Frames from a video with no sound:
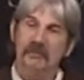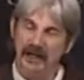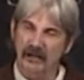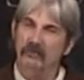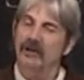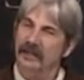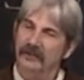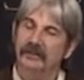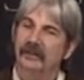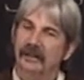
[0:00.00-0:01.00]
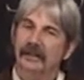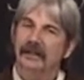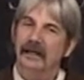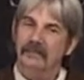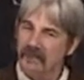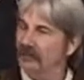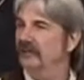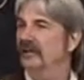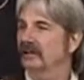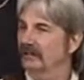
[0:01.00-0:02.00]
But I'd rather, I
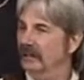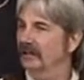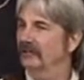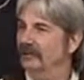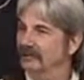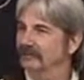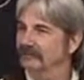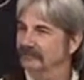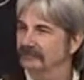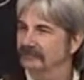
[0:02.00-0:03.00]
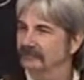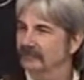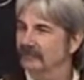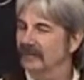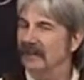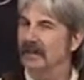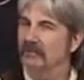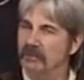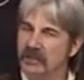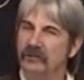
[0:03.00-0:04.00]
miss Tom Landry. And
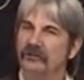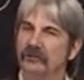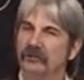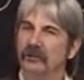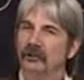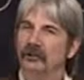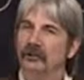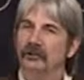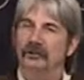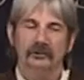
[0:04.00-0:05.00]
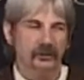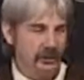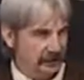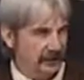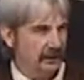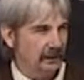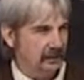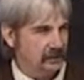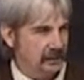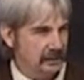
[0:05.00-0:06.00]
I miss looking at
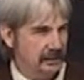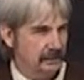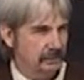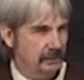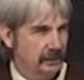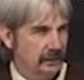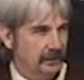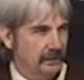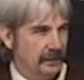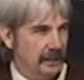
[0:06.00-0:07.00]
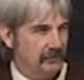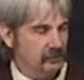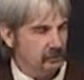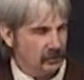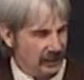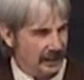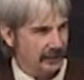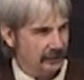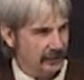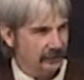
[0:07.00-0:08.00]
a team that I was
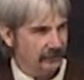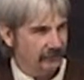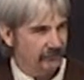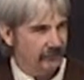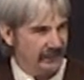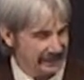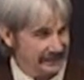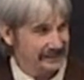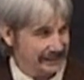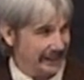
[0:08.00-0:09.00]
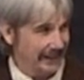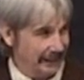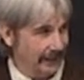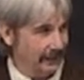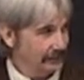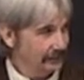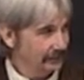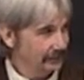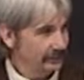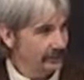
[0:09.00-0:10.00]
proud of from the inside out,
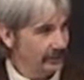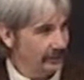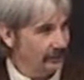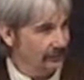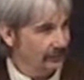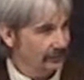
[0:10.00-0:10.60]
you know?